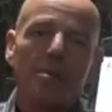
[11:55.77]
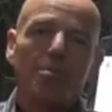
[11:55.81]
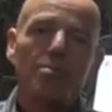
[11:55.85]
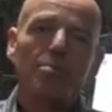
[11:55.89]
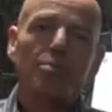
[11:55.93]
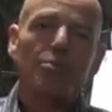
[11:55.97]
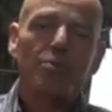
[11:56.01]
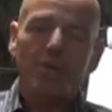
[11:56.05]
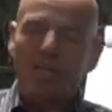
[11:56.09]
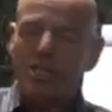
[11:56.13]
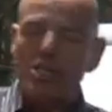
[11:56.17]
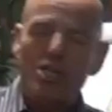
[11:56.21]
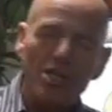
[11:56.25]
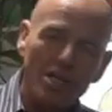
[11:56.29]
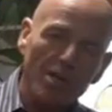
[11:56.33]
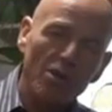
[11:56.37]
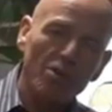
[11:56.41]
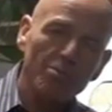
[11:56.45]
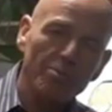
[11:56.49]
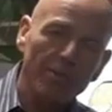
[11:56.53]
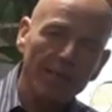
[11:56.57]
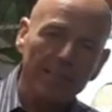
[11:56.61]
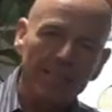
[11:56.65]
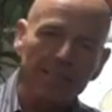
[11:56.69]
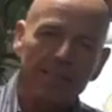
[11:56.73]
pressure
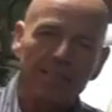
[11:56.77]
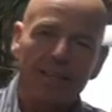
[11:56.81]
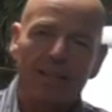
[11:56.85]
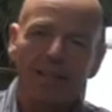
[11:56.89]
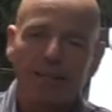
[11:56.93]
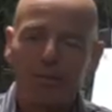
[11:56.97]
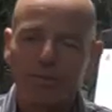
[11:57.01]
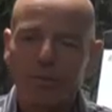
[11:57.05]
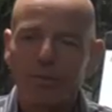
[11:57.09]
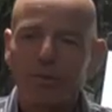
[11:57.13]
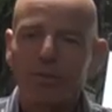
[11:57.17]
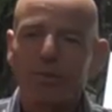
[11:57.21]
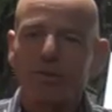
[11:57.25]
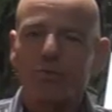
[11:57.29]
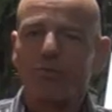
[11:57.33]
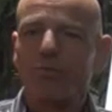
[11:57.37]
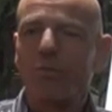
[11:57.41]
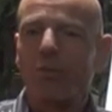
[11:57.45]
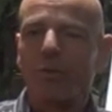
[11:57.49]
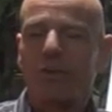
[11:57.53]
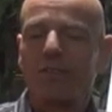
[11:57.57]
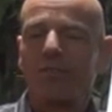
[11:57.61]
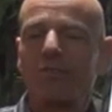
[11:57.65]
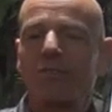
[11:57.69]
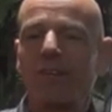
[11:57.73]
on myself because
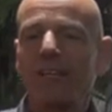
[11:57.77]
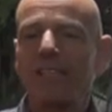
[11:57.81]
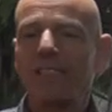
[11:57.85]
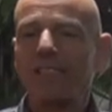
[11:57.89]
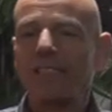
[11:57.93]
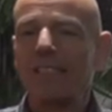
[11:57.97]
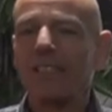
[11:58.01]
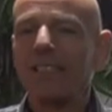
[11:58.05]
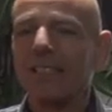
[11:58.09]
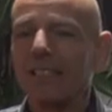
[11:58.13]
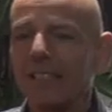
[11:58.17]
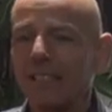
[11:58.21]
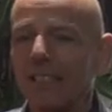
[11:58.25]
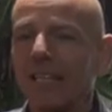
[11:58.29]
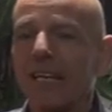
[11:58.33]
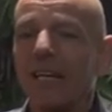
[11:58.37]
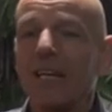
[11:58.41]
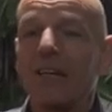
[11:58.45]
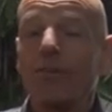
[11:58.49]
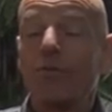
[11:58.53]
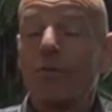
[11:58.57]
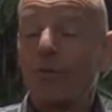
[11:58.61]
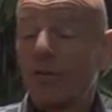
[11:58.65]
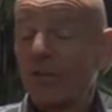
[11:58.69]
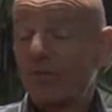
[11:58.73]
water fasting is
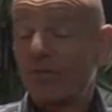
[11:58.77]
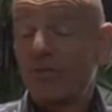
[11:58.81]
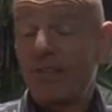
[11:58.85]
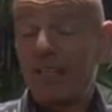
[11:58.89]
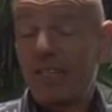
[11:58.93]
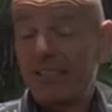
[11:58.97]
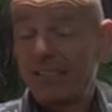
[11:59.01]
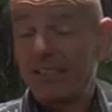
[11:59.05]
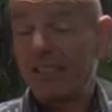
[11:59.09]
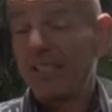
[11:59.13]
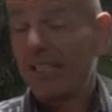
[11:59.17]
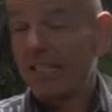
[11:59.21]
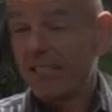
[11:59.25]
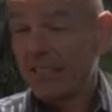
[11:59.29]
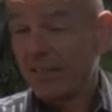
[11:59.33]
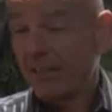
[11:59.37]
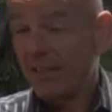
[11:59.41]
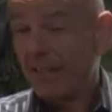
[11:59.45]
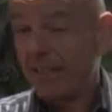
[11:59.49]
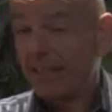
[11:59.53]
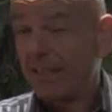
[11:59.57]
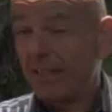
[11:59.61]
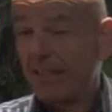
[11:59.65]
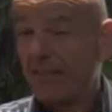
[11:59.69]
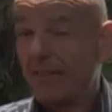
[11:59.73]

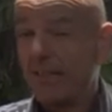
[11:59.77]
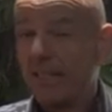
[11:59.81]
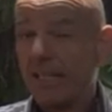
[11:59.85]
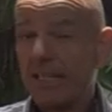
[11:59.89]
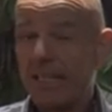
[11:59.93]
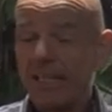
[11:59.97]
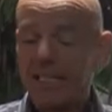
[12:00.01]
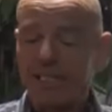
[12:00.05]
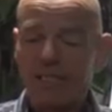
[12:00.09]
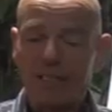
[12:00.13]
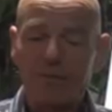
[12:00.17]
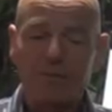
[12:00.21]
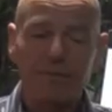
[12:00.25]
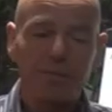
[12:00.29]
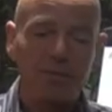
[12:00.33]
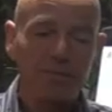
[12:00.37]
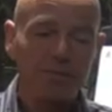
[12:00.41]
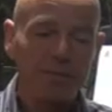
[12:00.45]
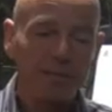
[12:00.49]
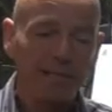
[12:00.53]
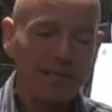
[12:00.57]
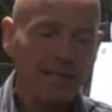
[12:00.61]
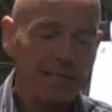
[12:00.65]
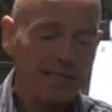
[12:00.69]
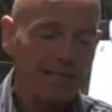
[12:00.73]
relatively easy for
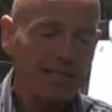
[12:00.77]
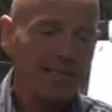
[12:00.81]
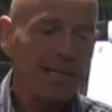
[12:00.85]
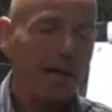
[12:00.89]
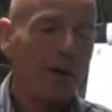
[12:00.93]
me, guys.